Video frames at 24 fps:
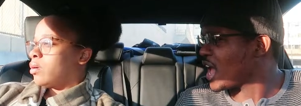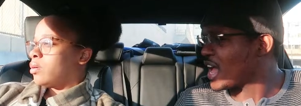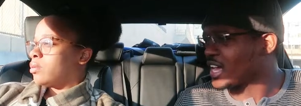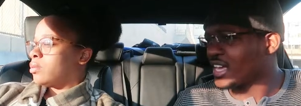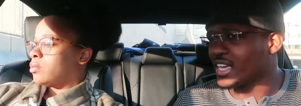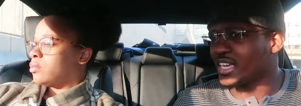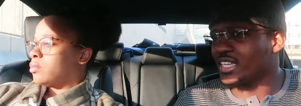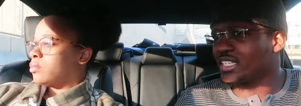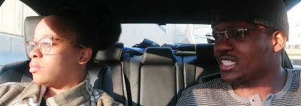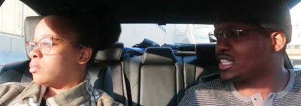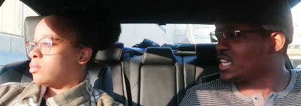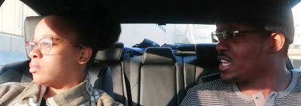Speaker 1: I
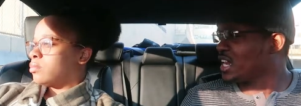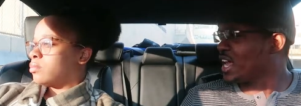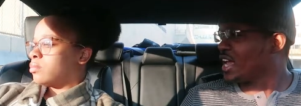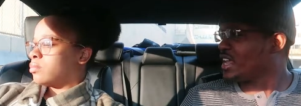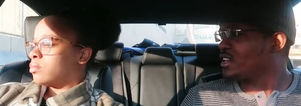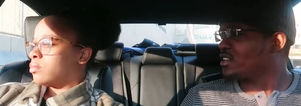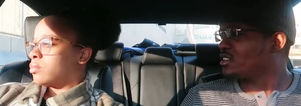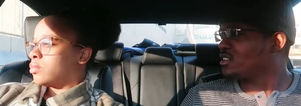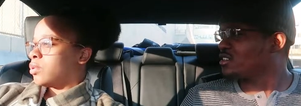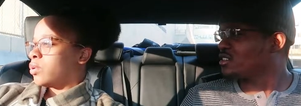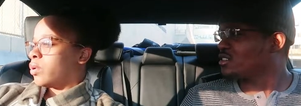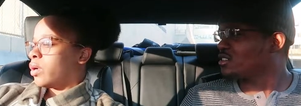can't say
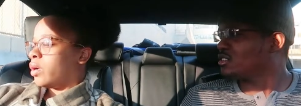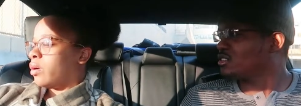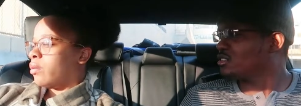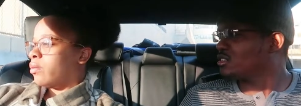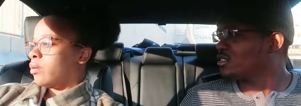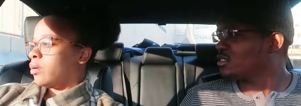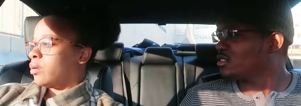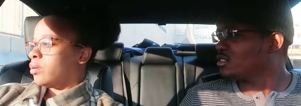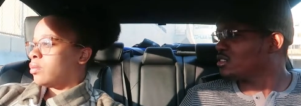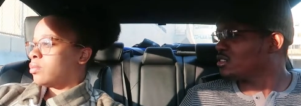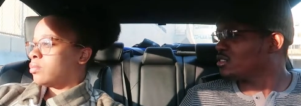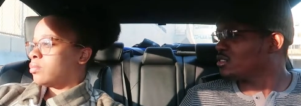that. Okay.
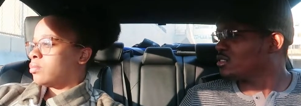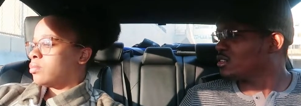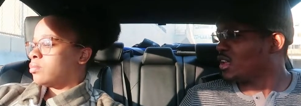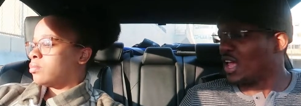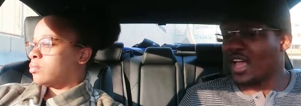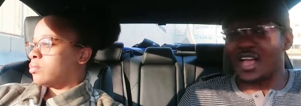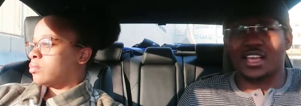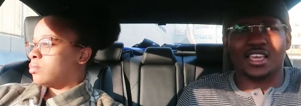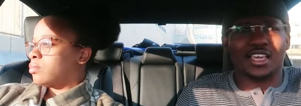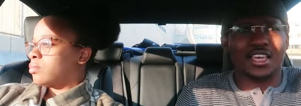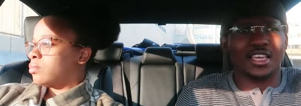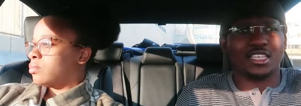
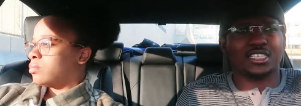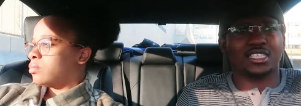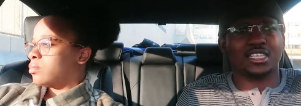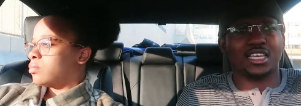I can't